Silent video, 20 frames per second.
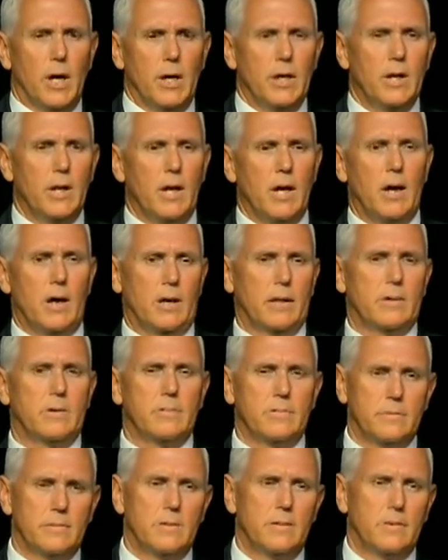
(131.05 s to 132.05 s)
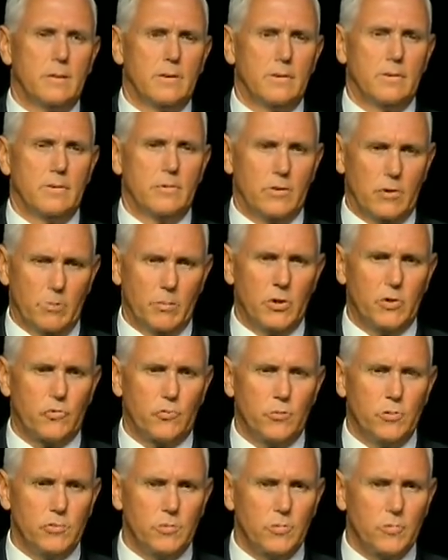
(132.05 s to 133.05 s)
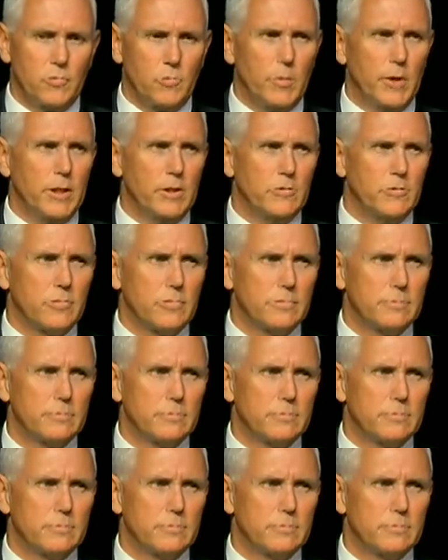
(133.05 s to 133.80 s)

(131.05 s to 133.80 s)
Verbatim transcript: unlock the mysteries of space.